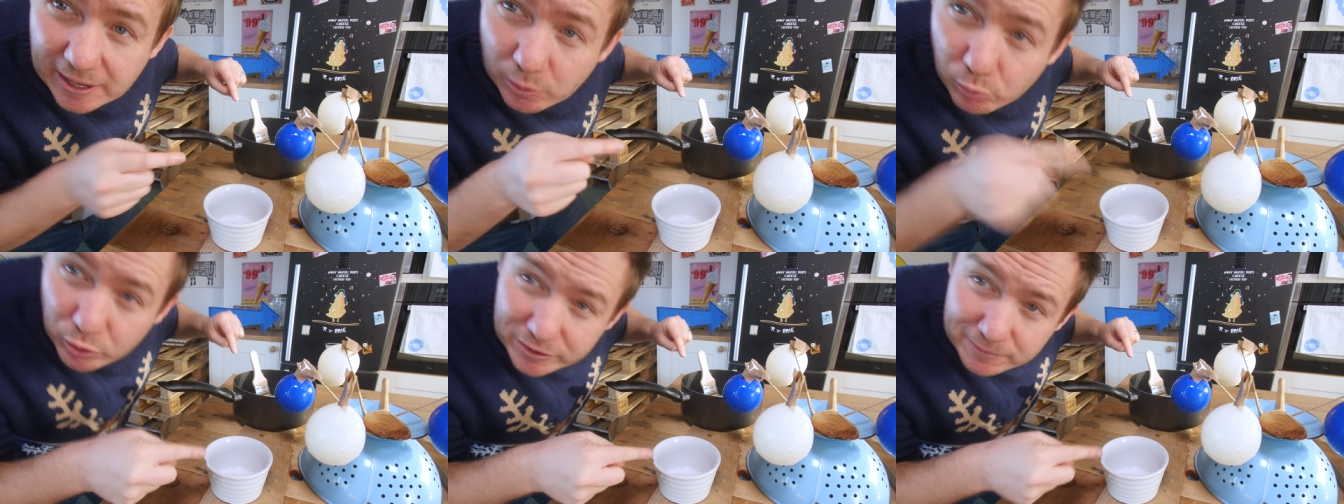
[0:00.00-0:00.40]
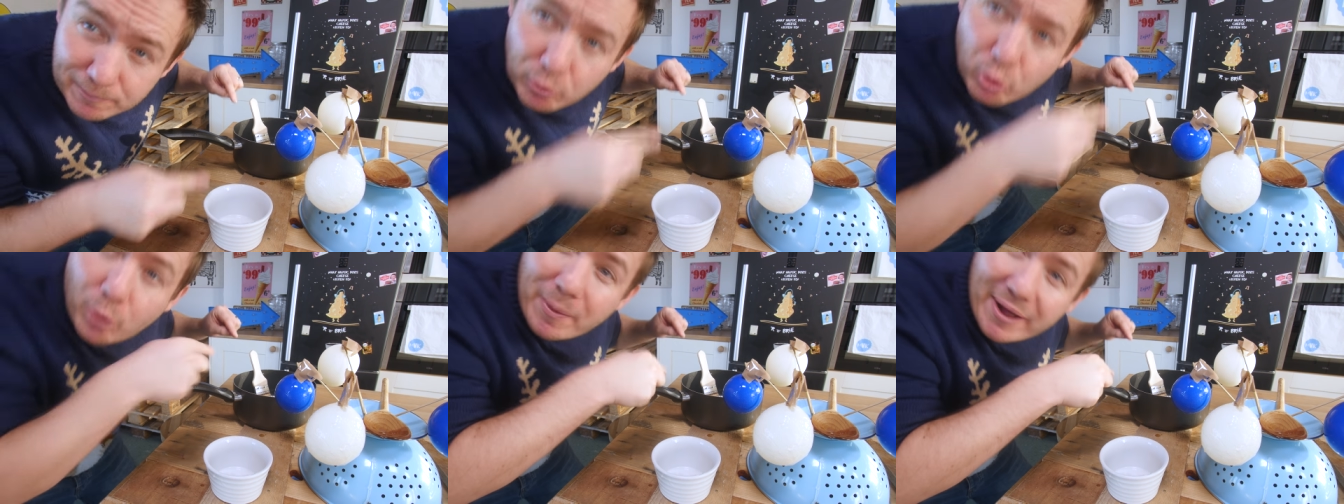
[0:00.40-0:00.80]
It
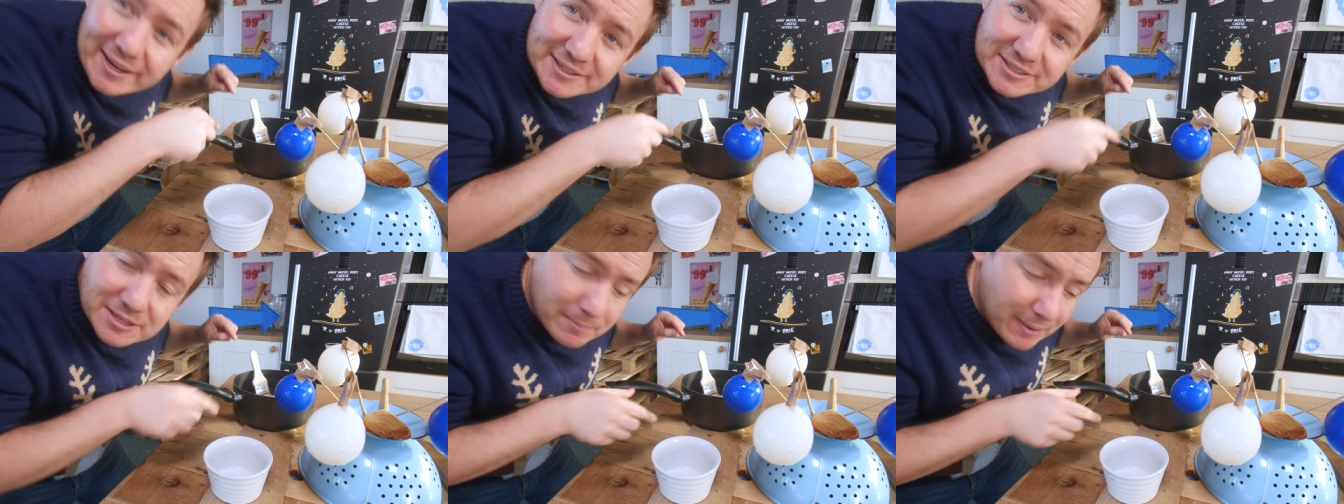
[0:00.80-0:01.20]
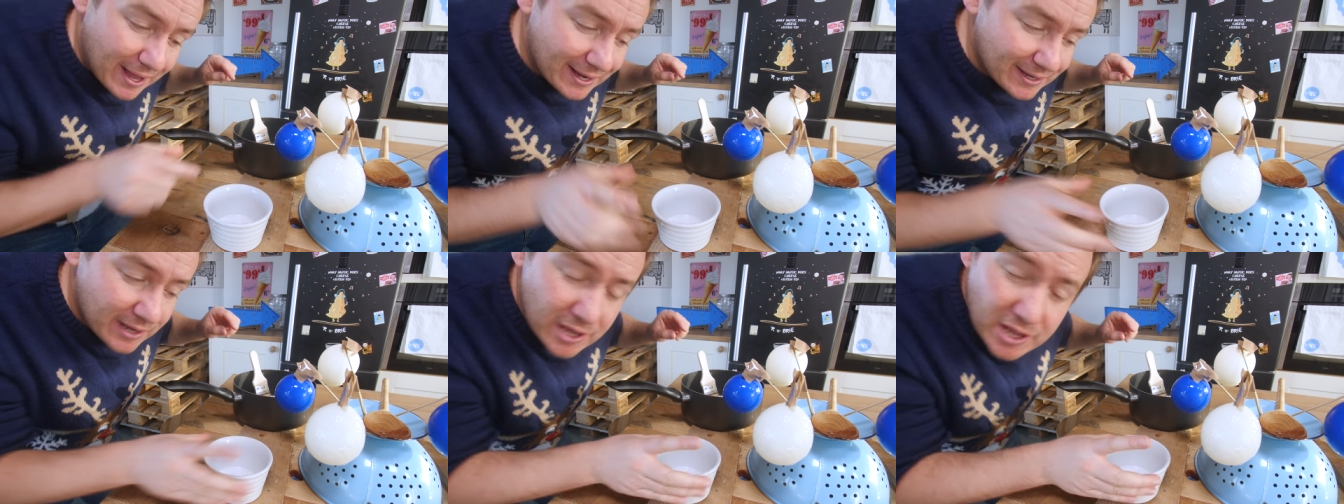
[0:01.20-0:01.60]
wouldn't pour back into the
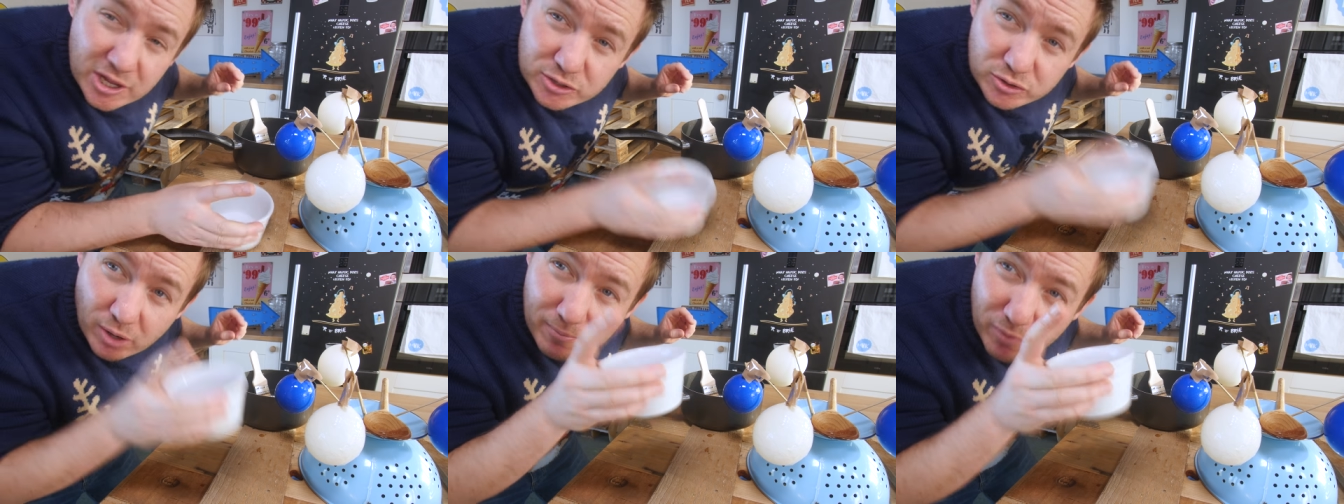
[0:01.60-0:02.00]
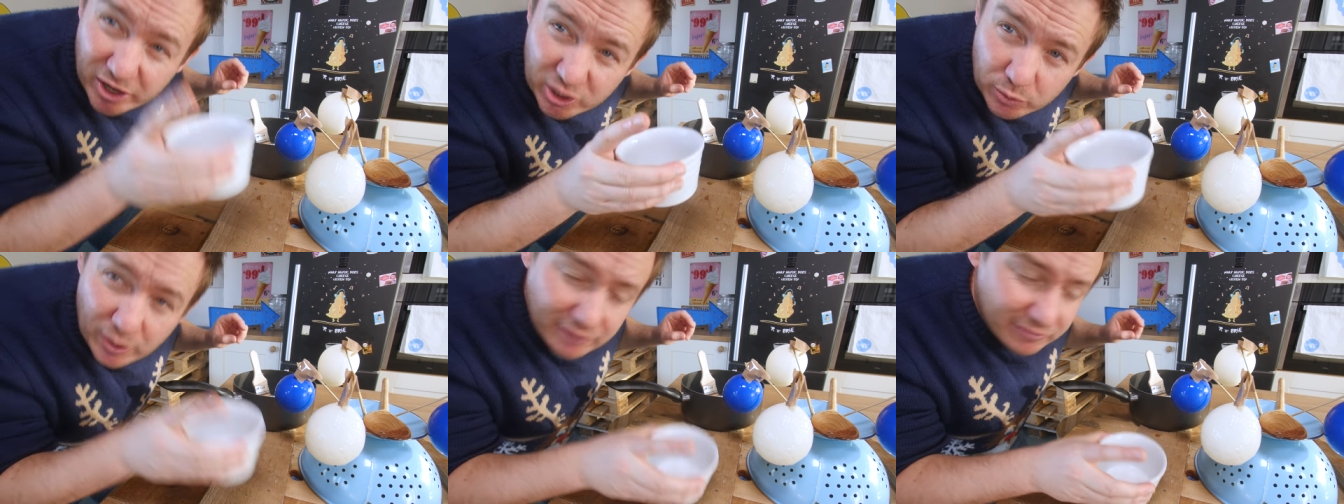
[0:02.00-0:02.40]
pan, so I
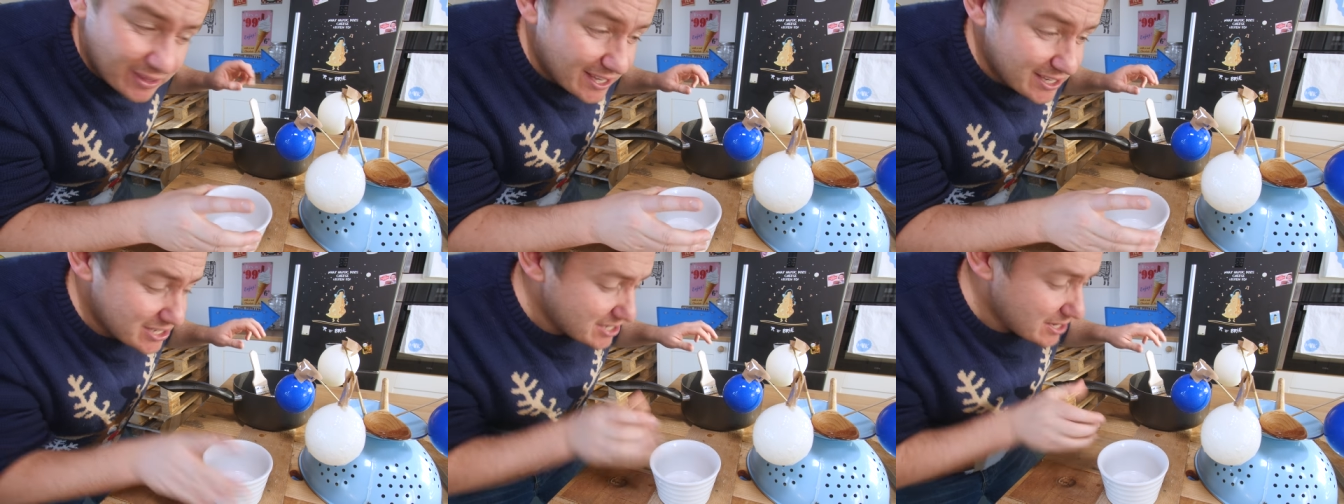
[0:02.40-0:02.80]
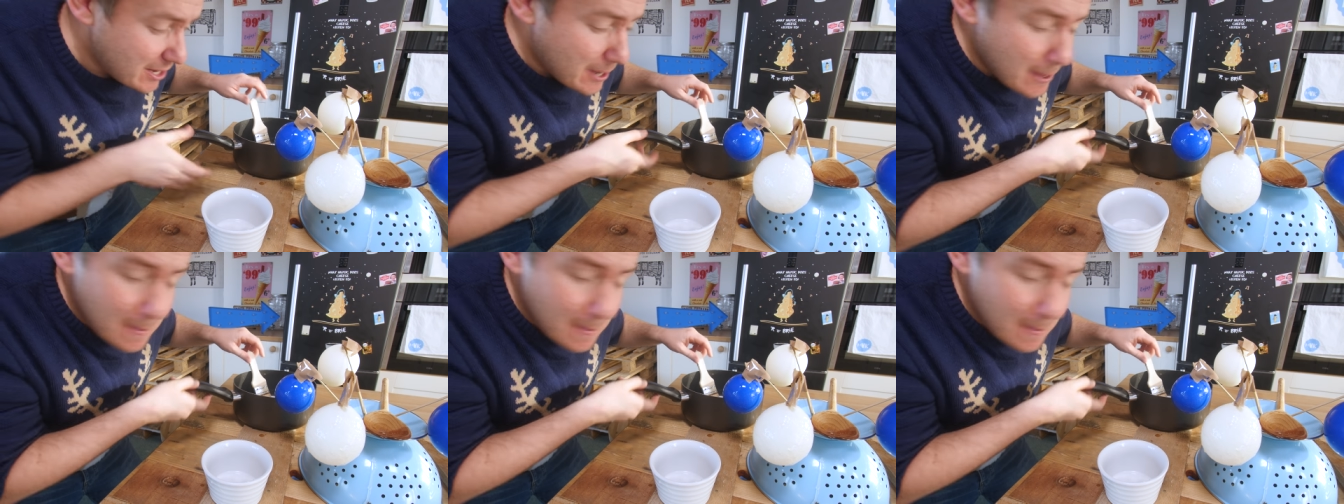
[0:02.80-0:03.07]
microwave this,